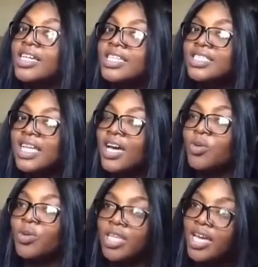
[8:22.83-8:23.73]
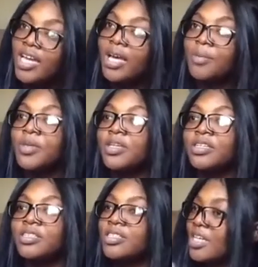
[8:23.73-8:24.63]
it's like, when that
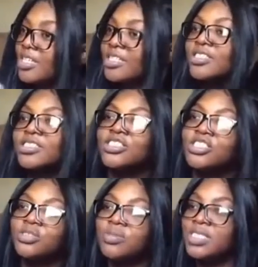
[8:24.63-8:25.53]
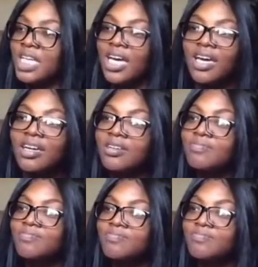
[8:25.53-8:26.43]
happened, she was like,
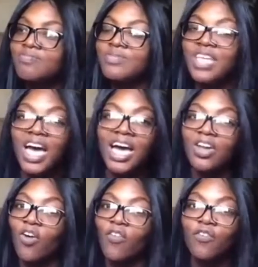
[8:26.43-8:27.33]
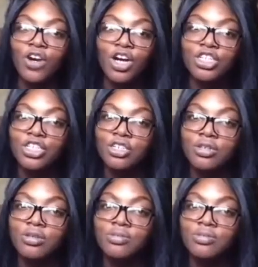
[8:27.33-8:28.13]
I don't fucked up.